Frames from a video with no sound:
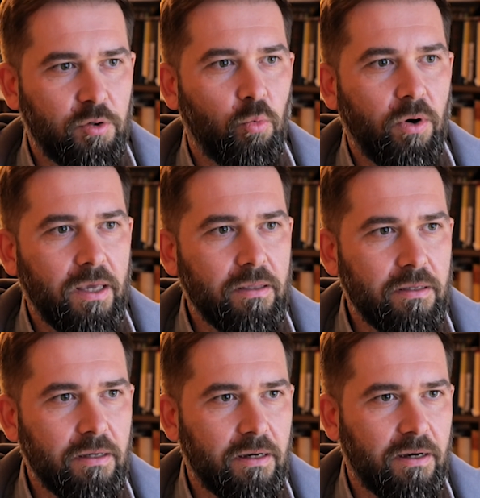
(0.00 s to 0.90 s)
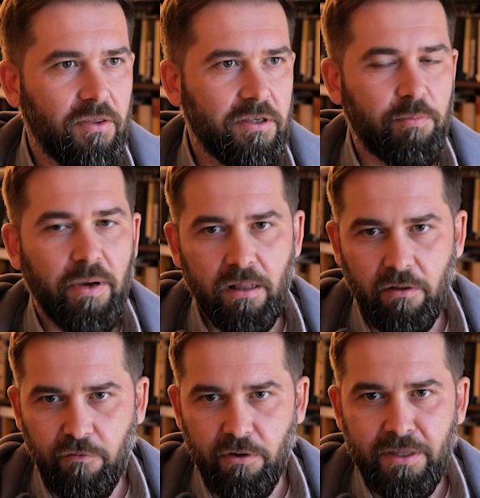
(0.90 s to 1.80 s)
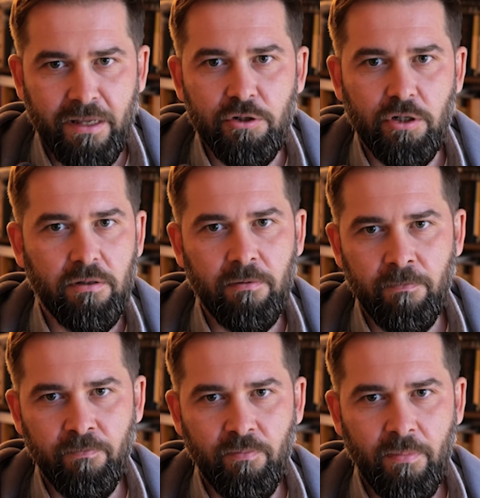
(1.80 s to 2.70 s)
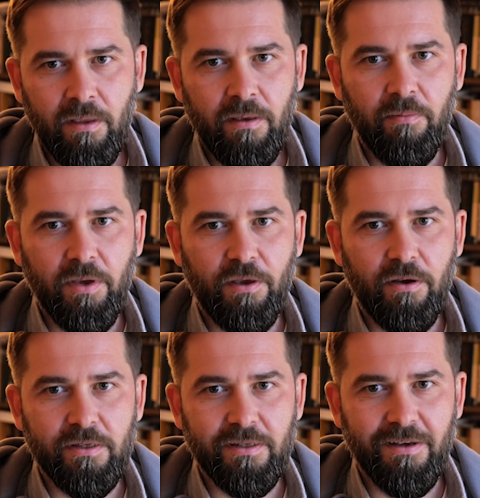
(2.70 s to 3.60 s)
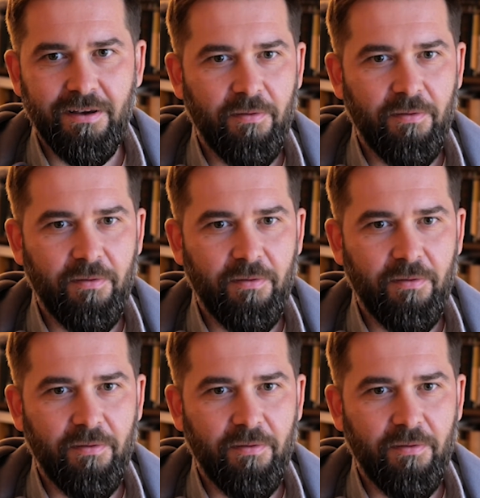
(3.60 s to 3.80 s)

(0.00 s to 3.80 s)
to win this battle for attention, because